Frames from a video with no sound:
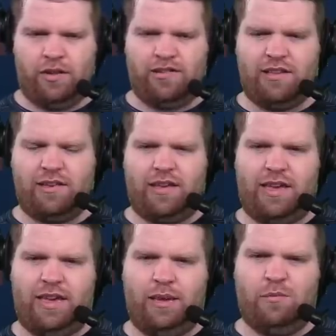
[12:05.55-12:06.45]
let's get to
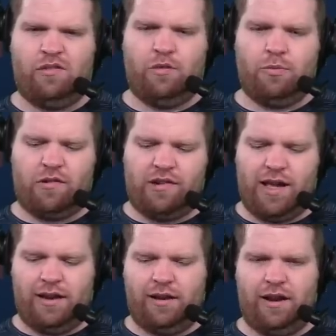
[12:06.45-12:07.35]
Keem's super
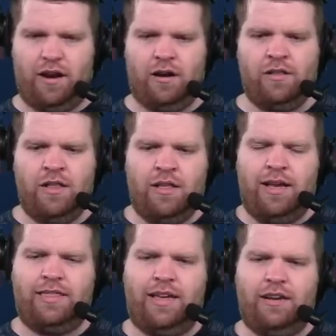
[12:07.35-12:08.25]
chat in here
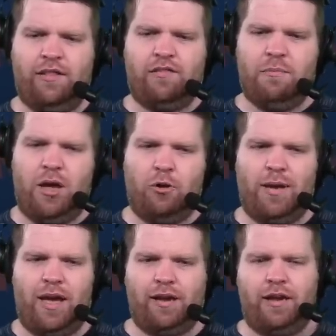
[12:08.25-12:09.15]
at the end of this
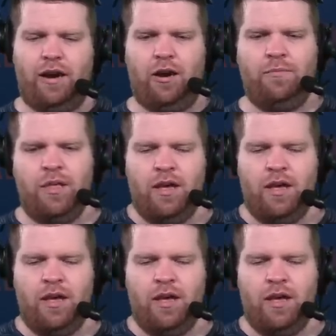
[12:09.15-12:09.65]
mailbag here.